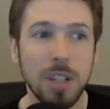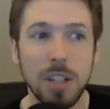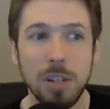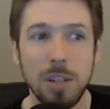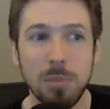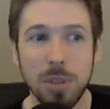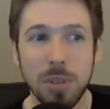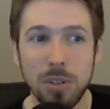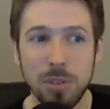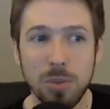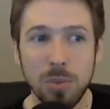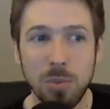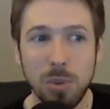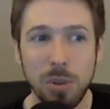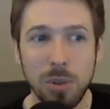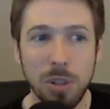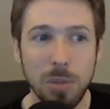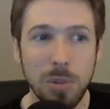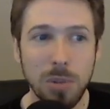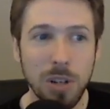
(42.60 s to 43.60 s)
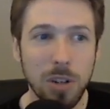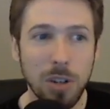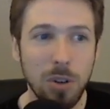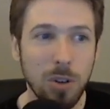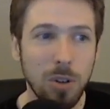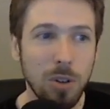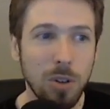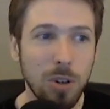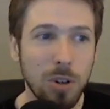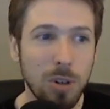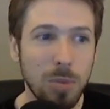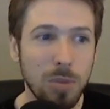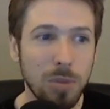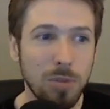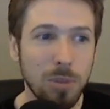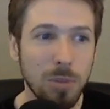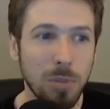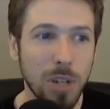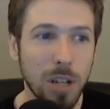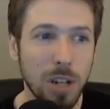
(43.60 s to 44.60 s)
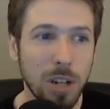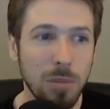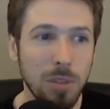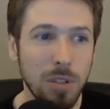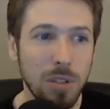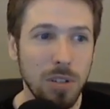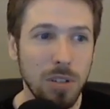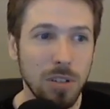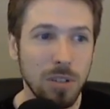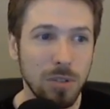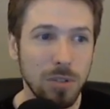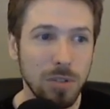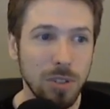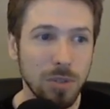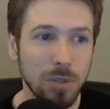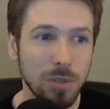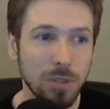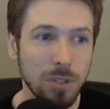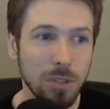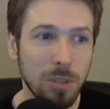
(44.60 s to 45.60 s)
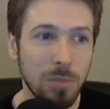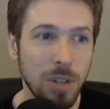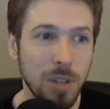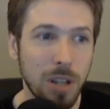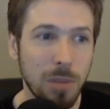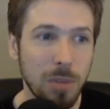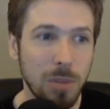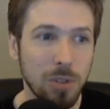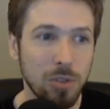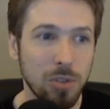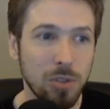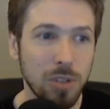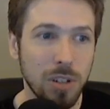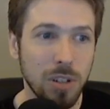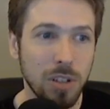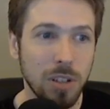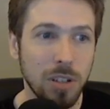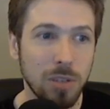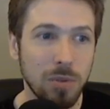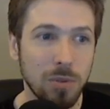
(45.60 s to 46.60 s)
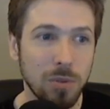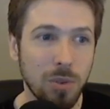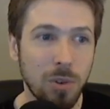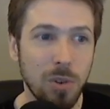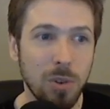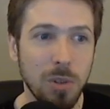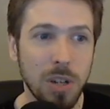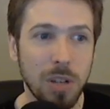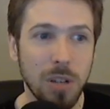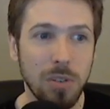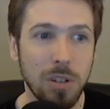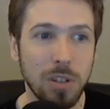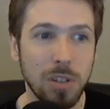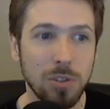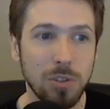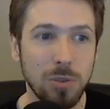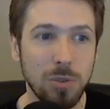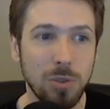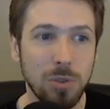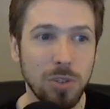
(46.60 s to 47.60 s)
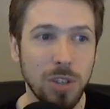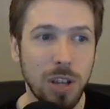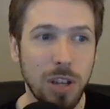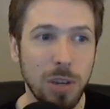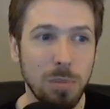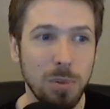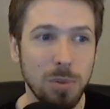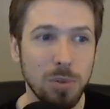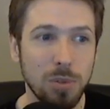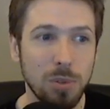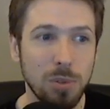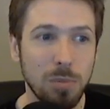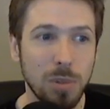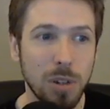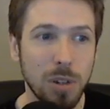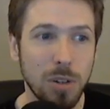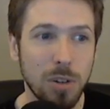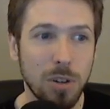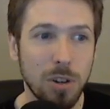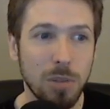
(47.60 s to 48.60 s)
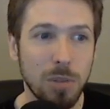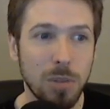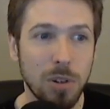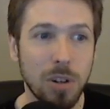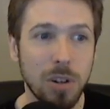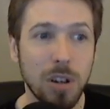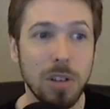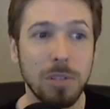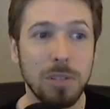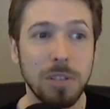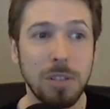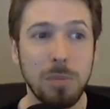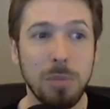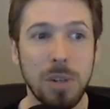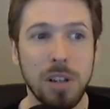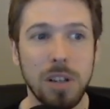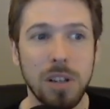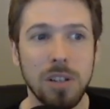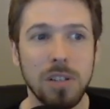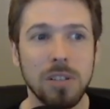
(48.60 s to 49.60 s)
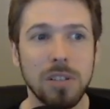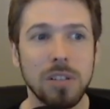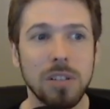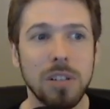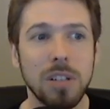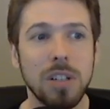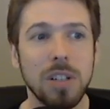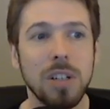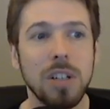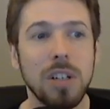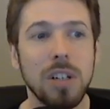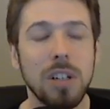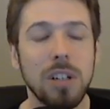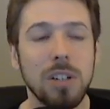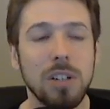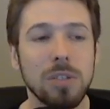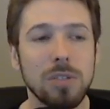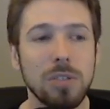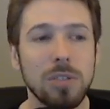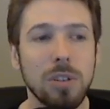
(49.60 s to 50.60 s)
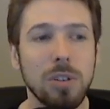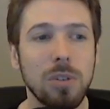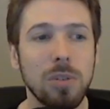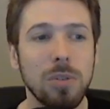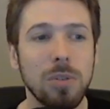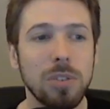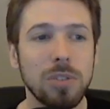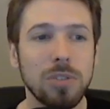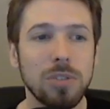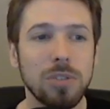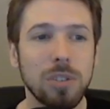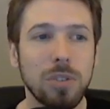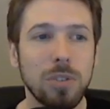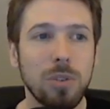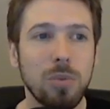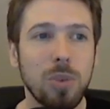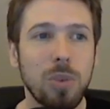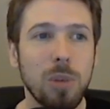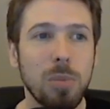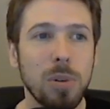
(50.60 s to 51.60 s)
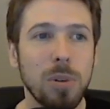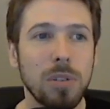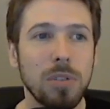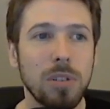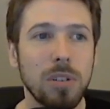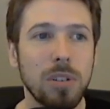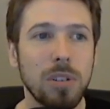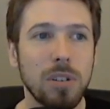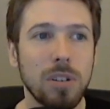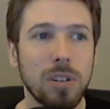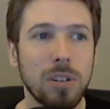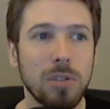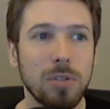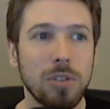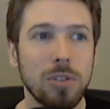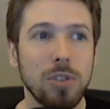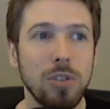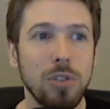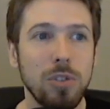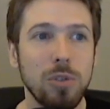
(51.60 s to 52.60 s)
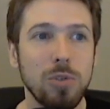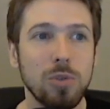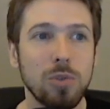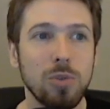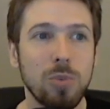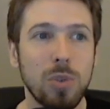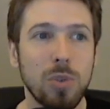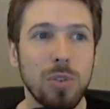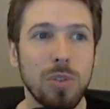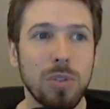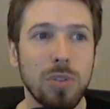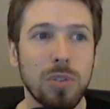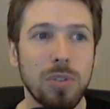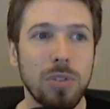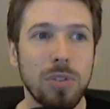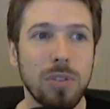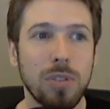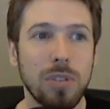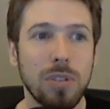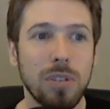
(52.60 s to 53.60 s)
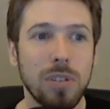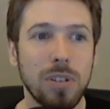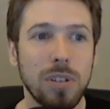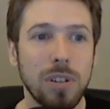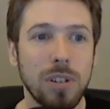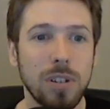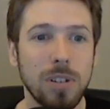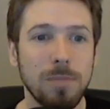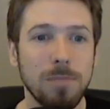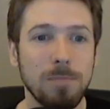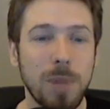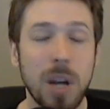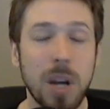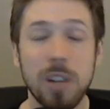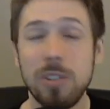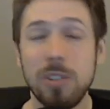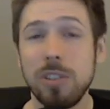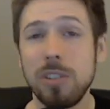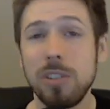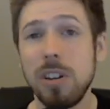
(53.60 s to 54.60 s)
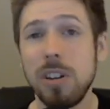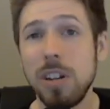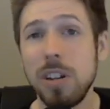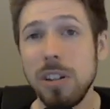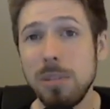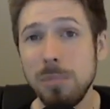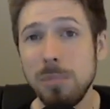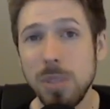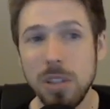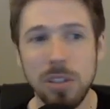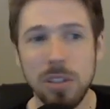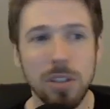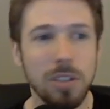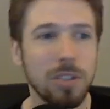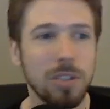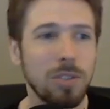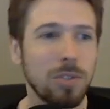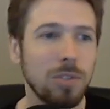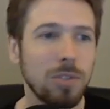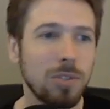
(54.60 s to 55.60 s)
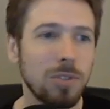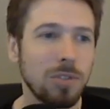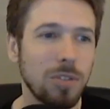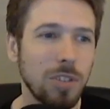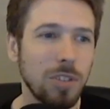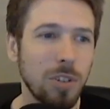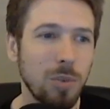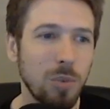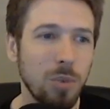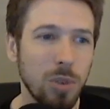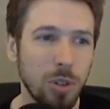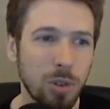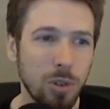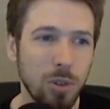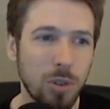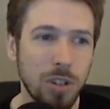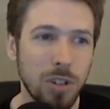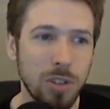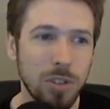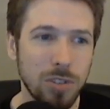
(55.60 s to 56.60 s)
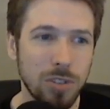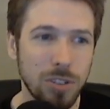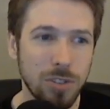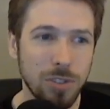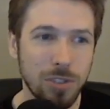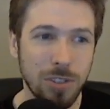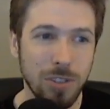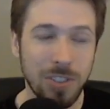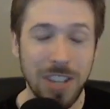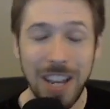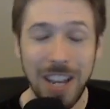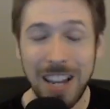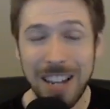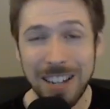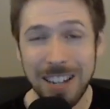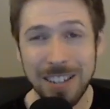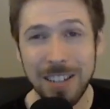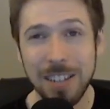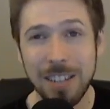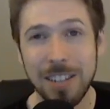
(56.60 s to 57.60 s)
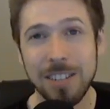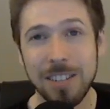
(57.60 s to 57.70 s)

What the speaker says: because it will eliminate all armor from an enemy. It'll deal some damage, then it gives all allies 2 attack boosted by armor eliminated. So this is a good weapon to use with Irongut because it will increase his attack,